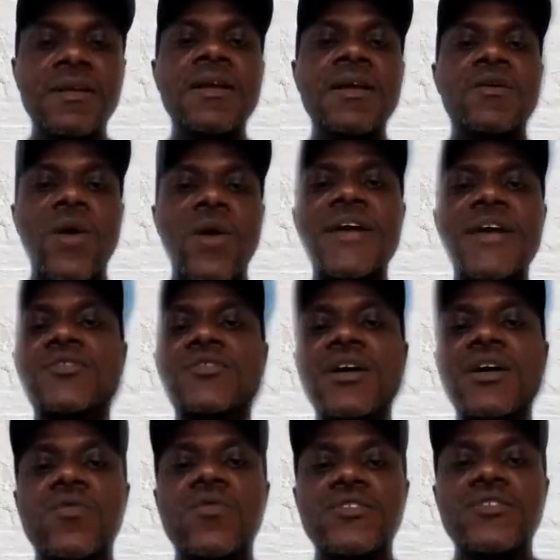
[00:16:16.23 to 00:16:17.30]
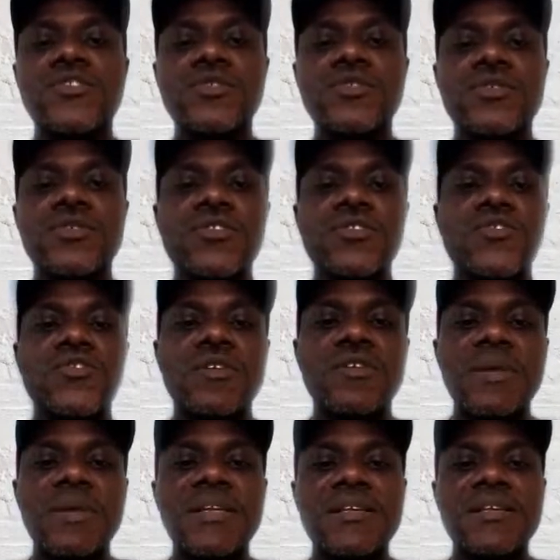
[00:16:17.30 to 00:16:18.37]
Why do they want you to
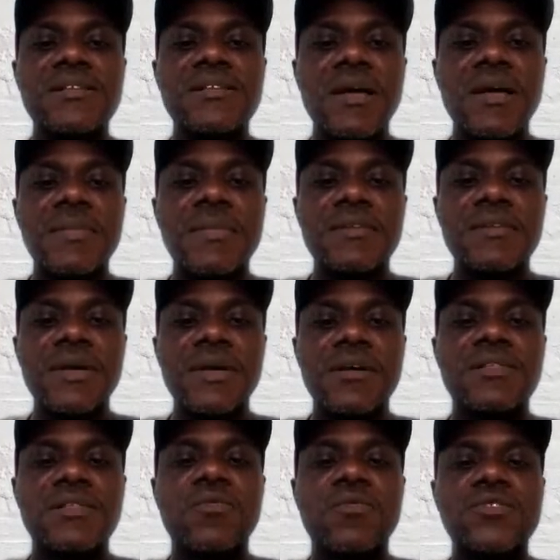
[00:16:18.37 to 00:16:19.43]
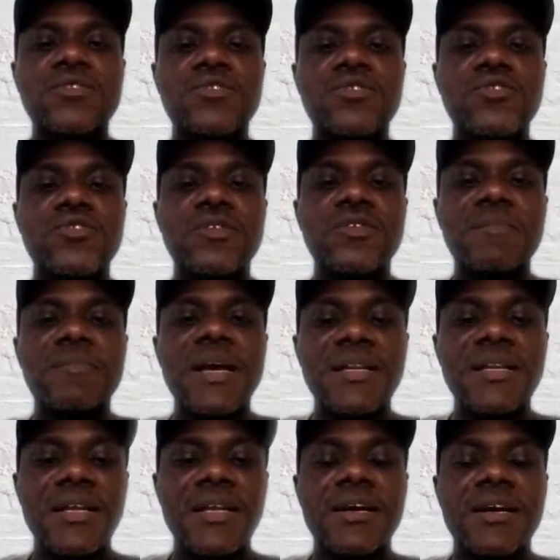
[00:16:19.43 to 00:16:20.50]
remain Islamic? Because they want you to
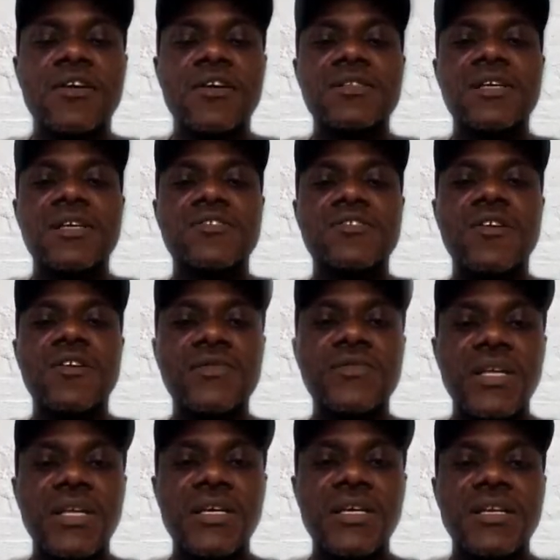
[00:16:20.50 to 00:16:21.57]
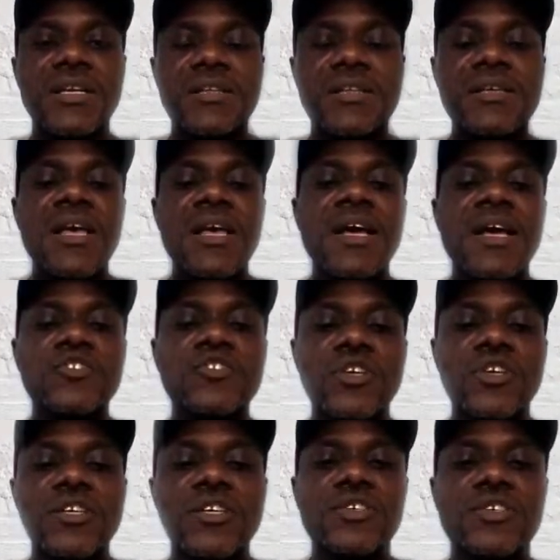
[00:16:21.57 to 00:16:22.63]
remain in the context of thinking that
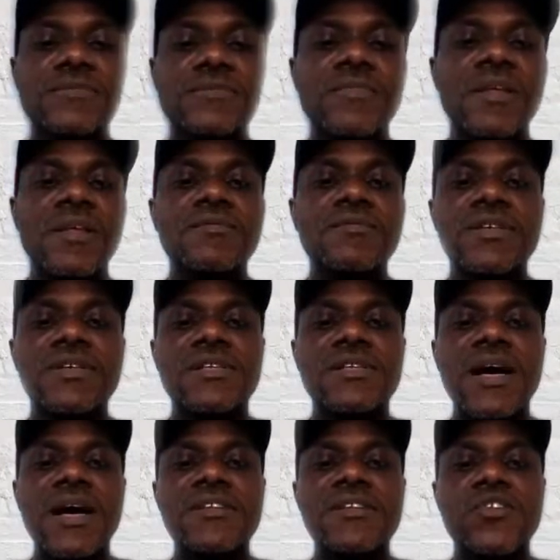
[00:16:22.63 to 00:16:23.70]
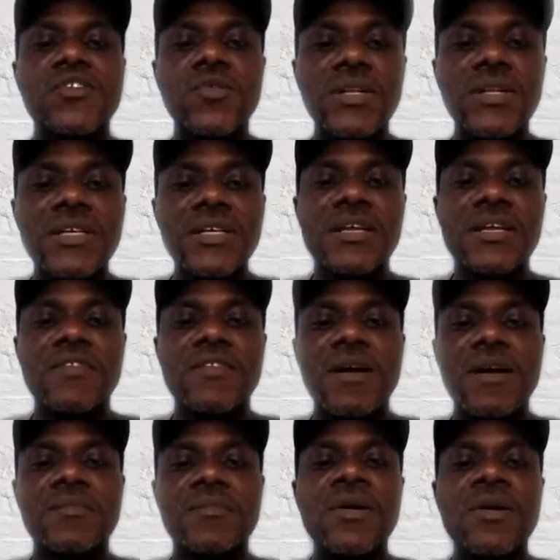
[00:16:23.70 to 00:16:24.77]
education resides only in the
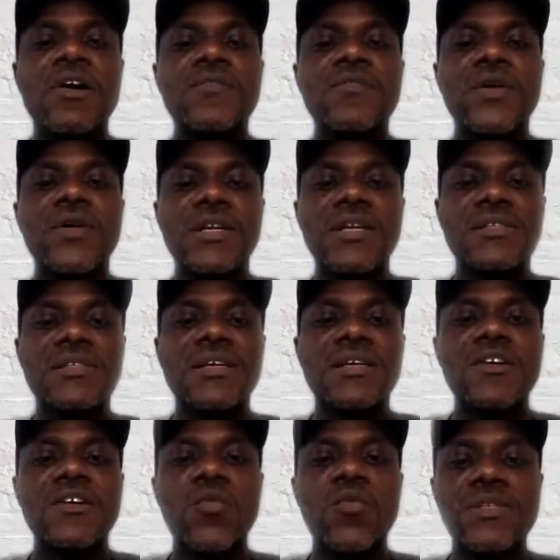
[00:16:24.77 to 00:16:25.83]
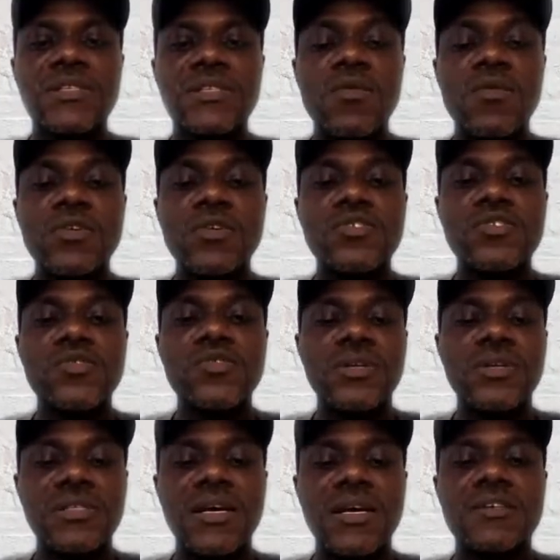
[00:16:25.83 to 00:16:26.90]
realm of understanding what they want you to
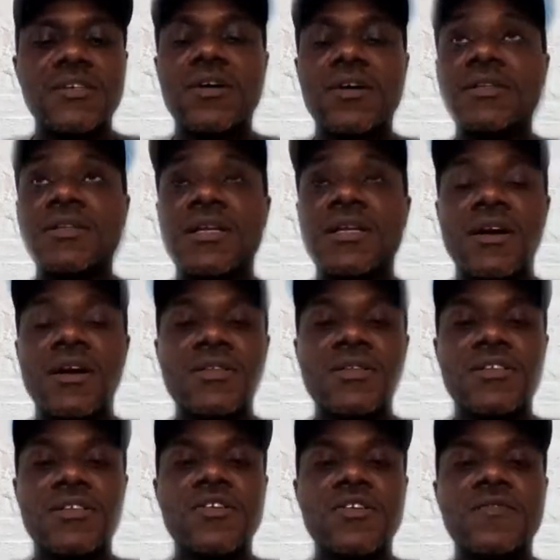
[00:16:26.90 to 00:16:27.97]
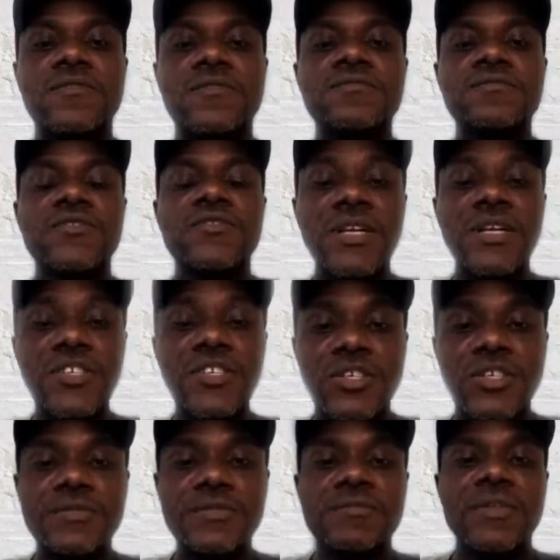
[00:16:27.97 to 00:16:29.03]
understand under the context of
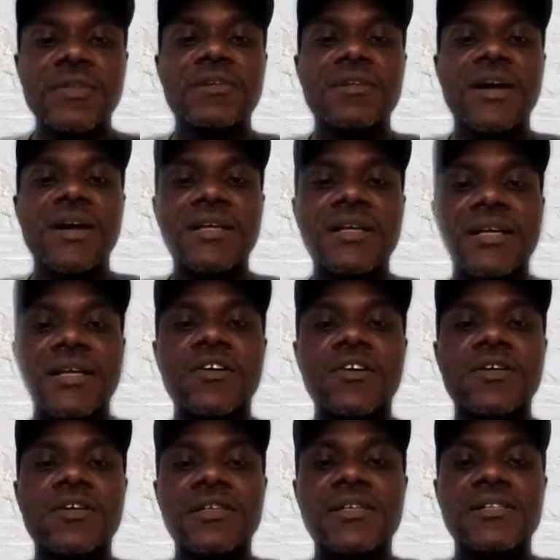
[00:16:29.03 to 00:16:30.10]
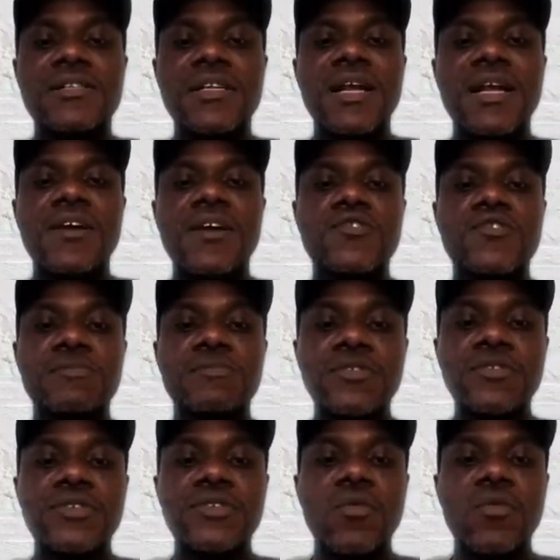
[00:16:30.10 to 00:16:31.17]
religion, rather than understanding how to
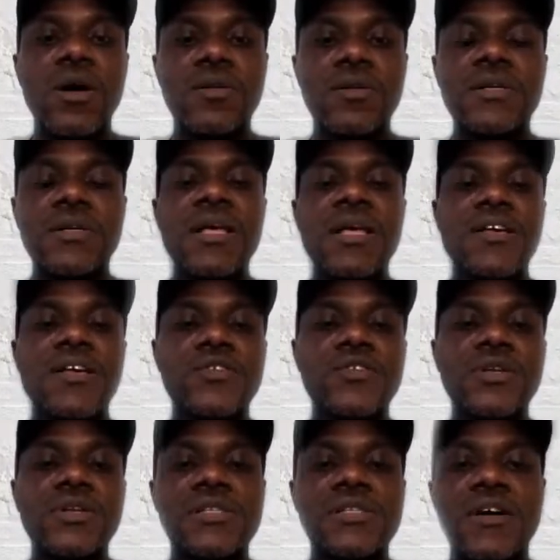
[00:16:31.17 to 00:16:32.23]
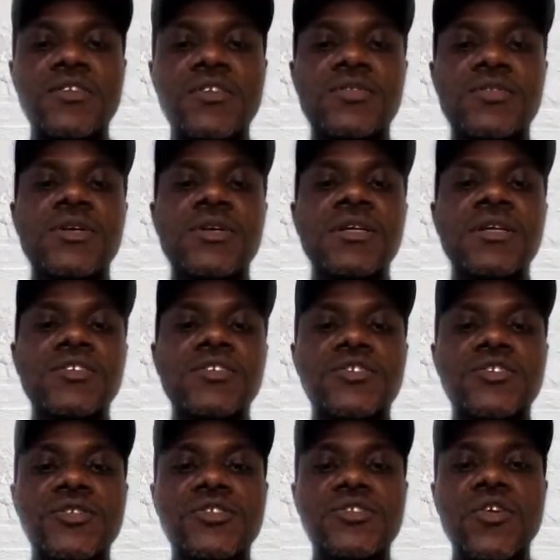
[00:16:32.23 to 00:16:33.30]
build your world. And so they tell you
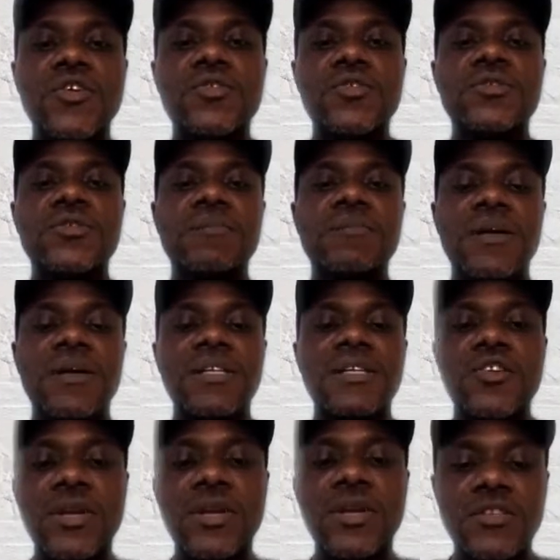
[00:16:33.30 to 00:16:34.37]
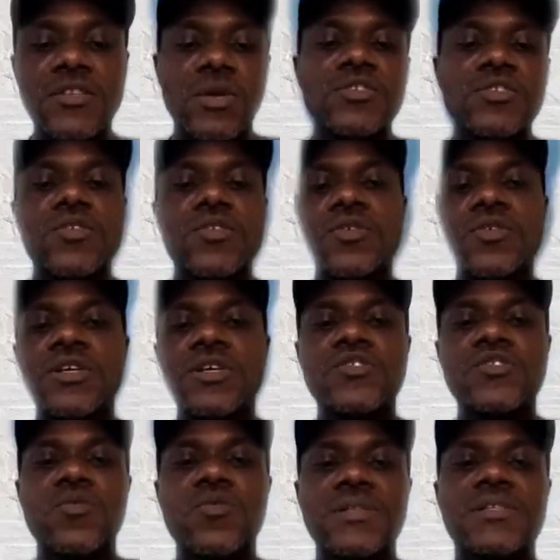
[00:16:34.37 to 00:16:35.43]
shouldn't go, because they know that when you go
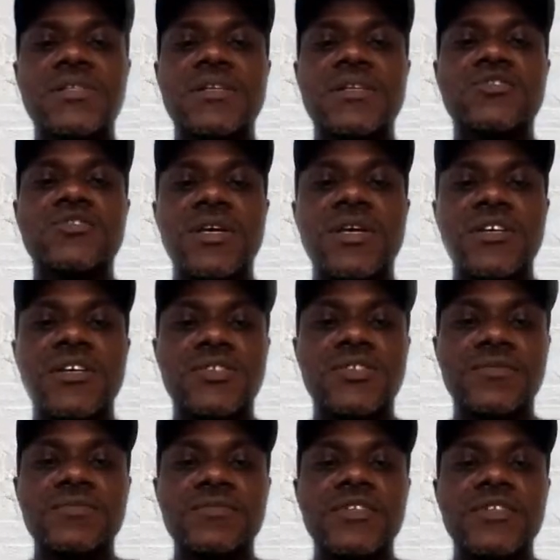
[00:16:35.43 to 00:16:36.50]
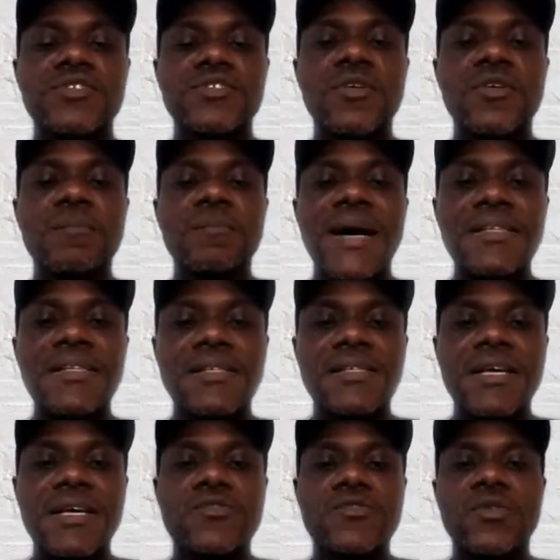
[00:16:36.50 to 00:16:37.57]
into Western education, your
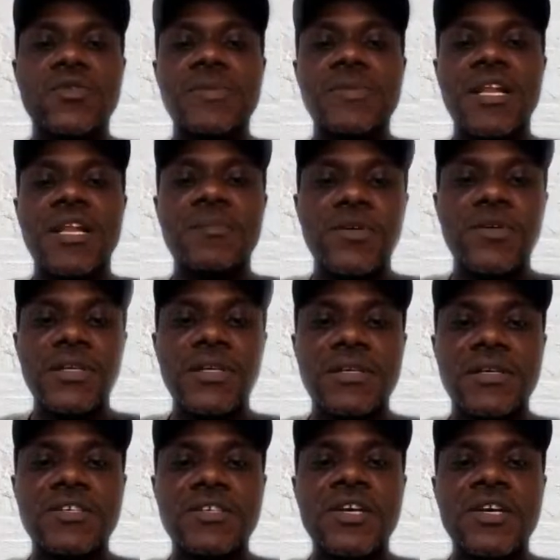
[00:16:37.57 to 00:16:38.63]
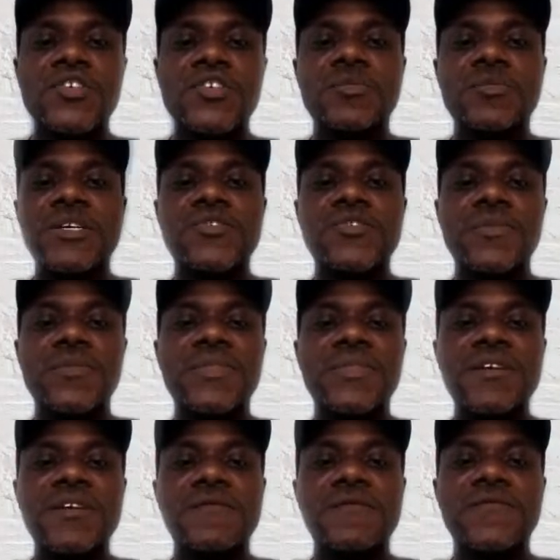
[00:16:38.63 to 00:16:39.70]
mindset will be elaborated. You'll begin to
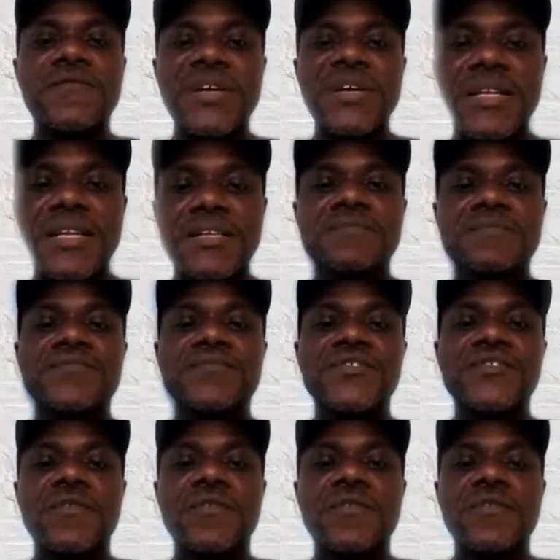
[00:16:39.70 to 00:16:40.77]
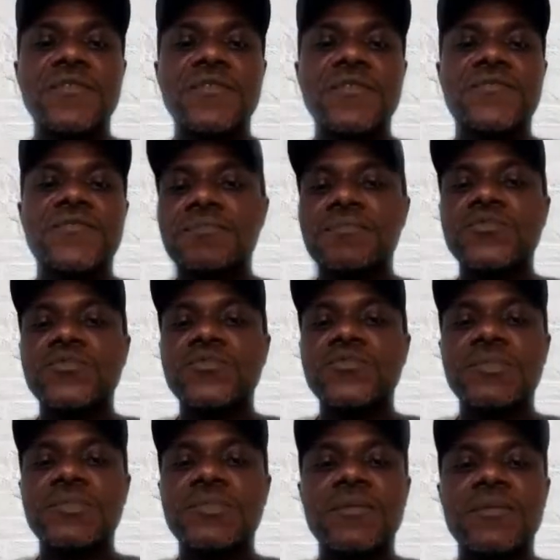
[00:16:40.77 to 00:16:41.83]
think freely. Your freedom will
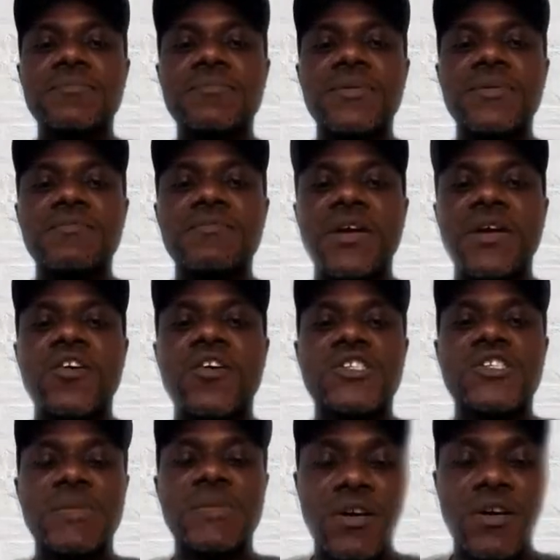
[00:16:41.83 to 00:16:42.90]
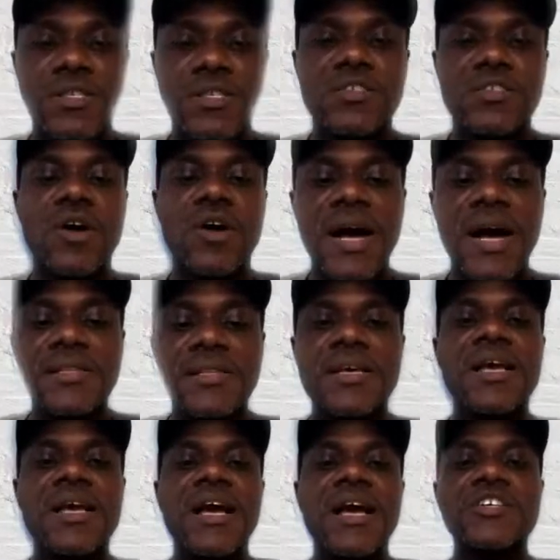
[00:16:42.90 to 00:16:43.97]
become very conspicuous in your eyes,
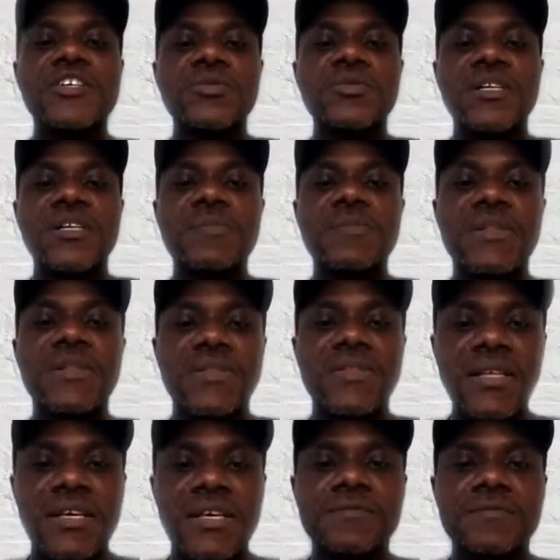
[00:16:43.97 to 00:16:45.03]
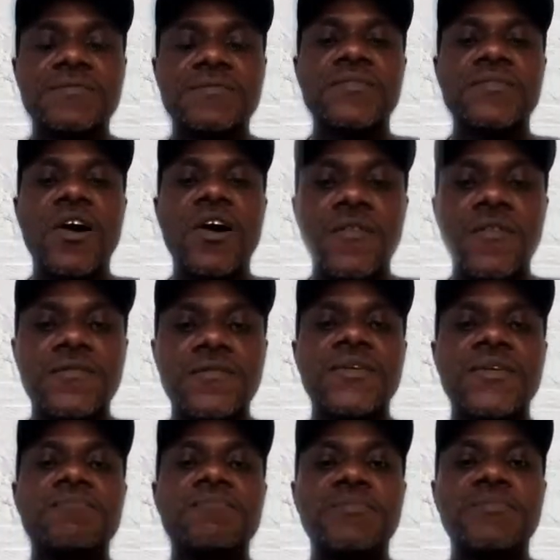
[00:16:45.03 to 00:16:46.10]
and you will not be thinking of
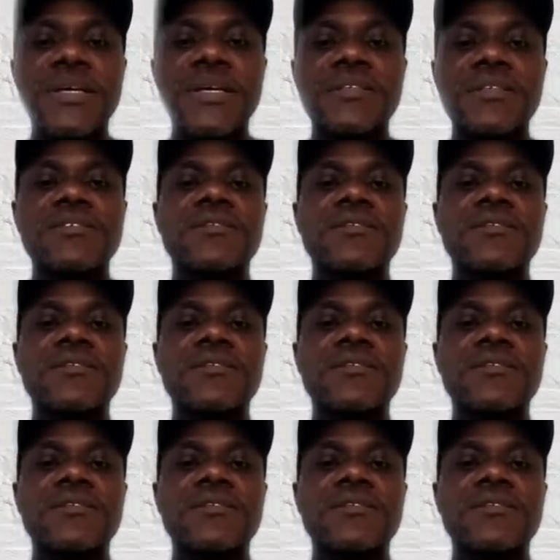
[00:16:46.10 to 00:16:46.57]
being